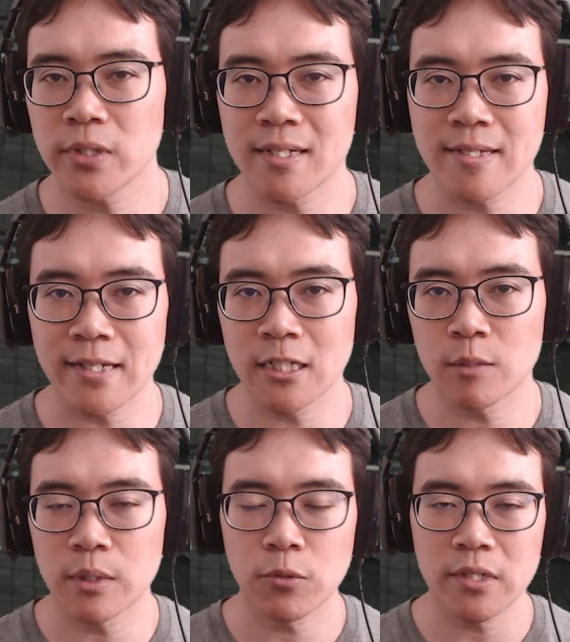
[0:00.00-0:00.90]
You get to see a
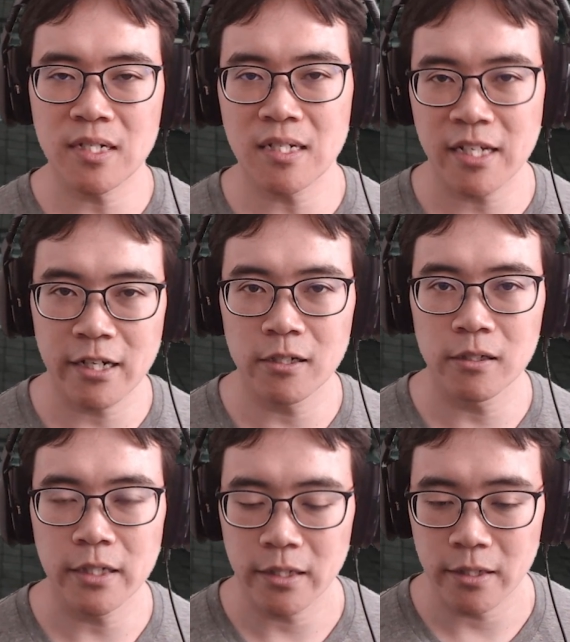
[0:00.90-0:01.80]
little bit more
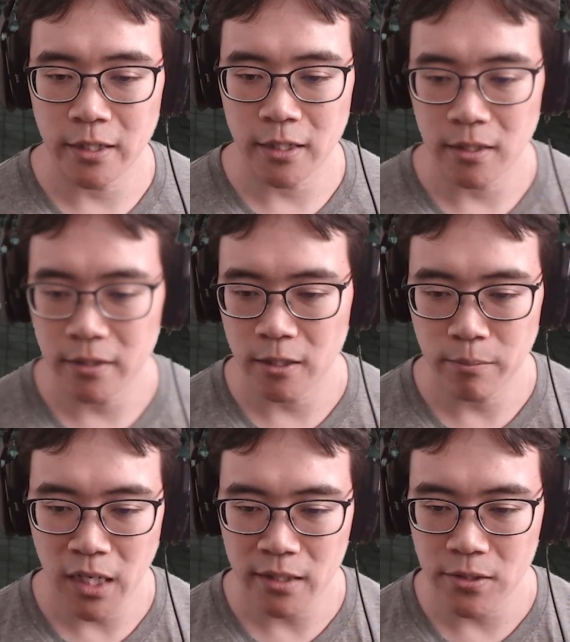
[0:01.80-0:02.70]
detail in their
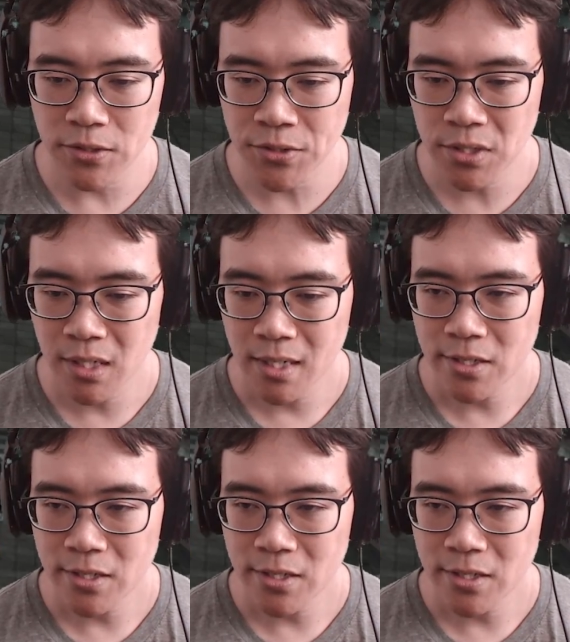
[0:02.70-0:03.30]
models.